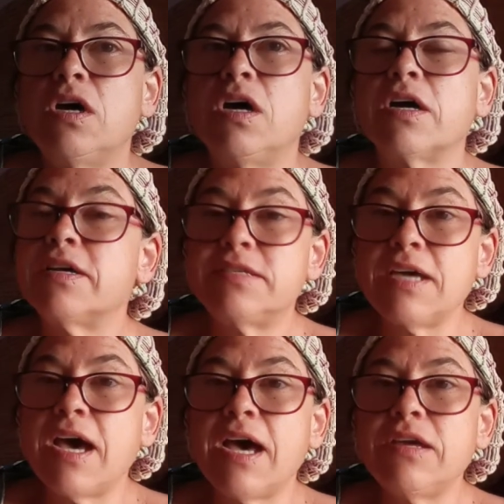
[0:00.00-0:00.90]
Because, uh,
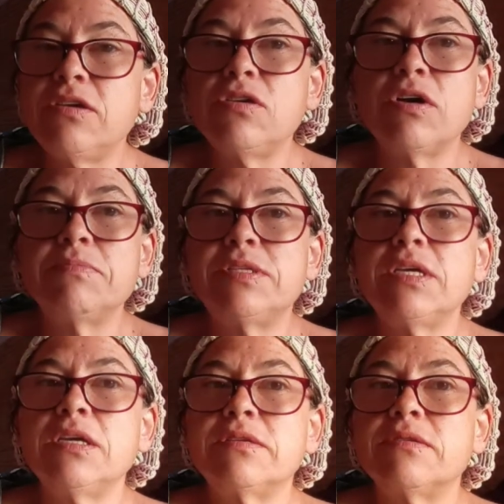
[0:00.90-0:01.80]
yeah, you know, I'm
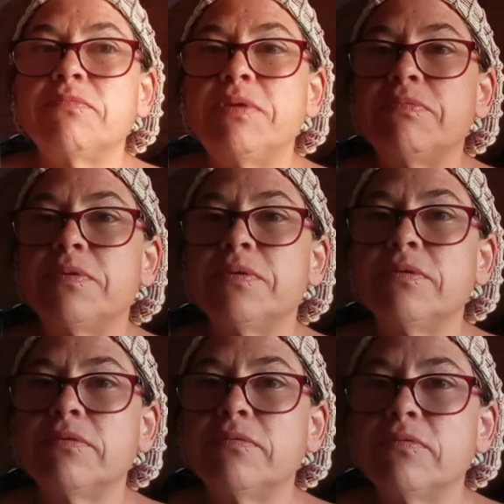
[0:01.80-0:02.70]
seeing some
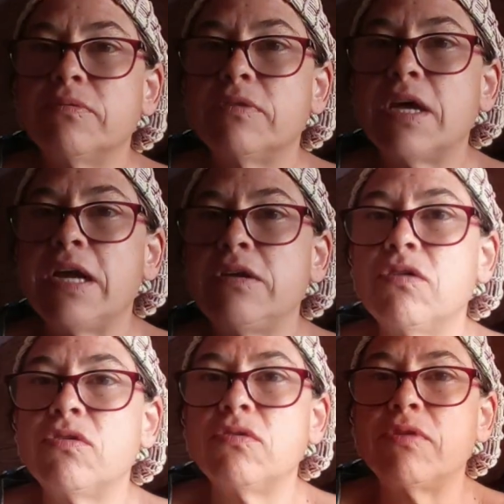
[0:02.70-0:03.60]
people that I
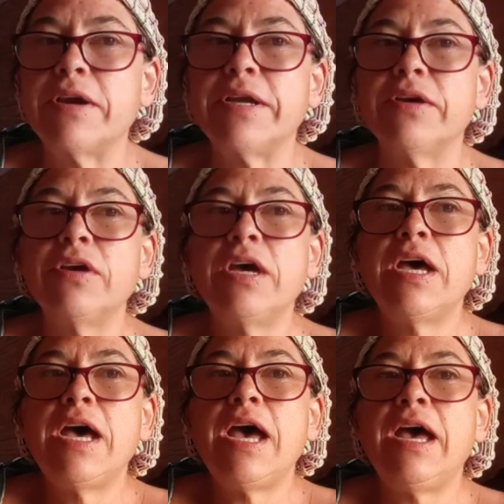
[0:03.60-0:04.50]
know around here.
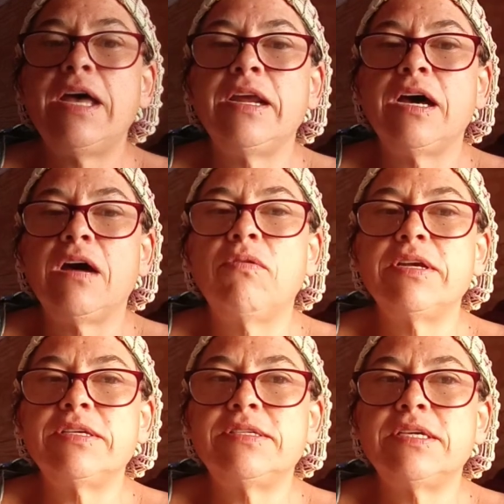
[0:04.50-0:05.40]
And uh, I want
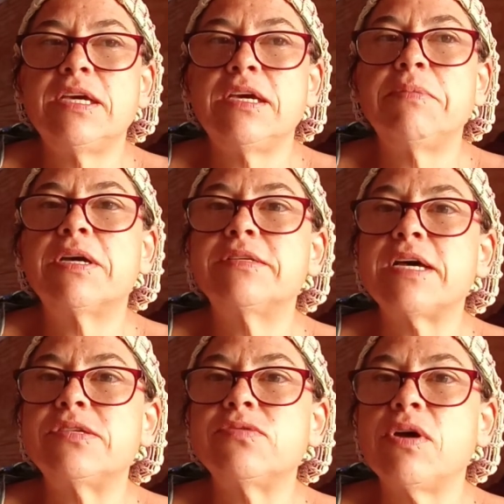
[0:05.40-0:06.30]
to see, because
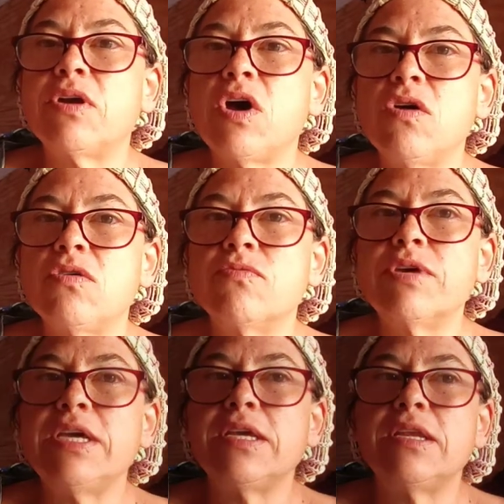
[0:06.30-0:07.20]
that's around
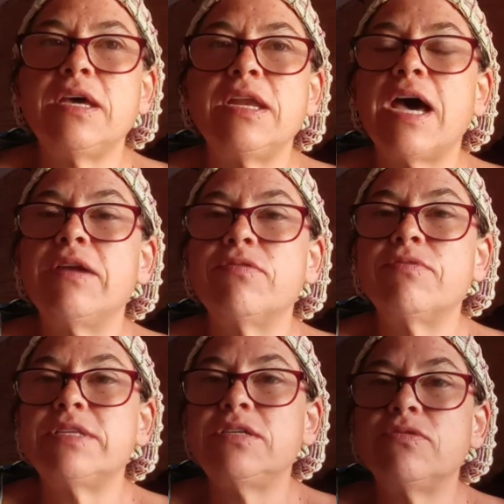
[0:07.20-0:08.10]
Halloween. And I don't know
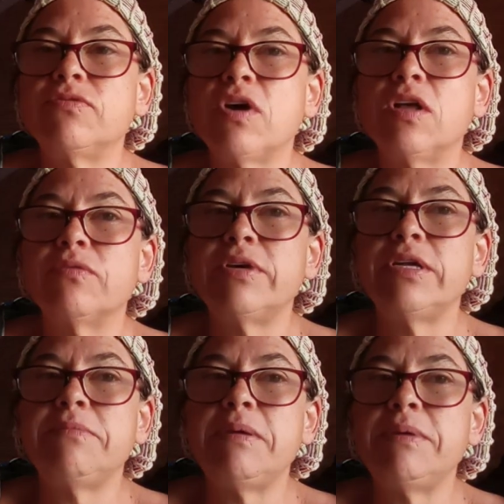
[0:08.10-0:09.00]
what they do for
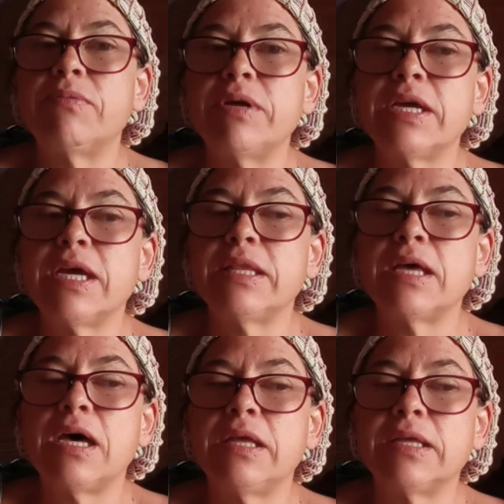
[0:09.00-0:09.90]
Halloween. And maybe I want to get
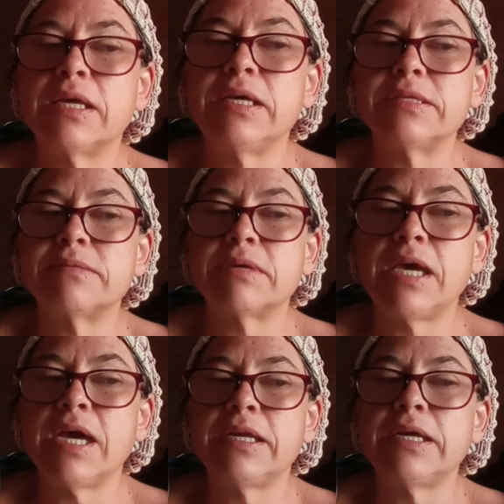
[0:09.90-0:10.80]
uh, the kids some
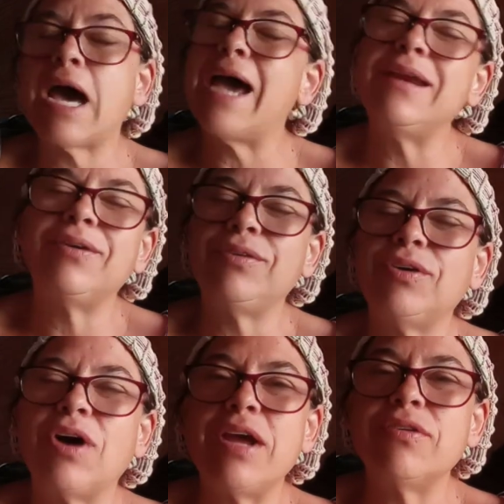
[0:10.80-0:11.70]
candy. I don't
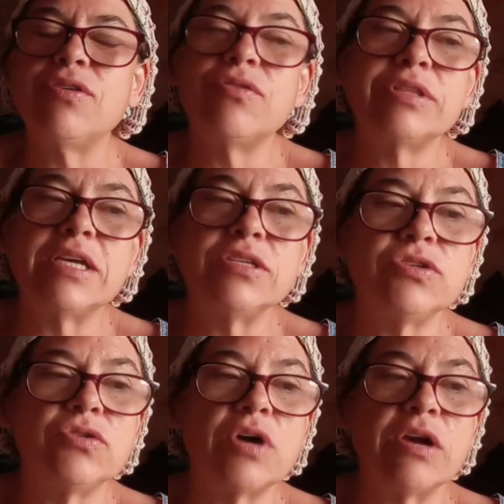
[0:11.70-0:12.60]
know. I don't know what they
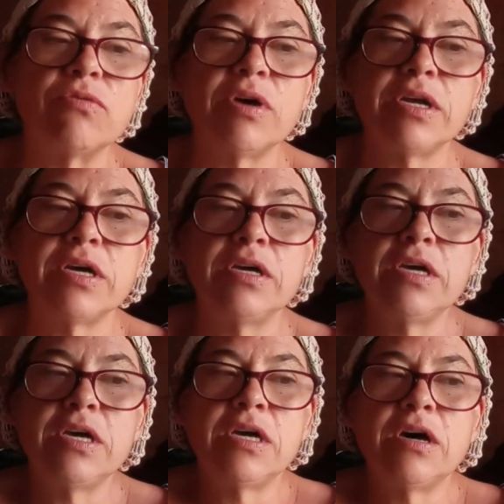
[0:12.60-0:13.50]
do. I don't want to
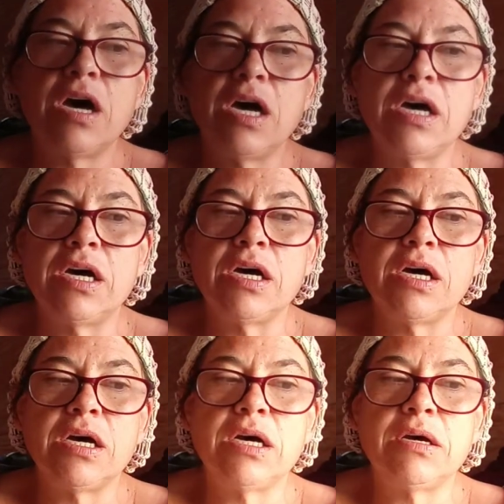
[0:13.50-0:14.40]

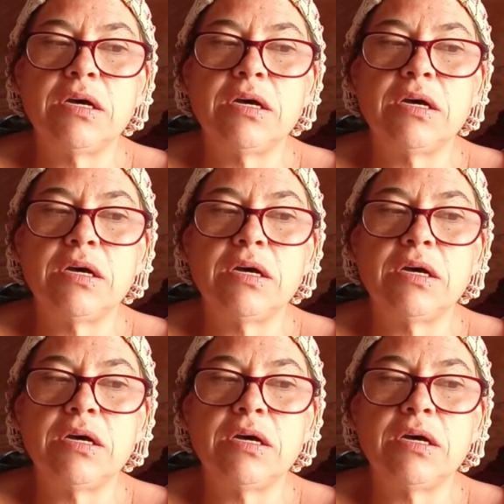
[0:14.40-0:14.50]
uh,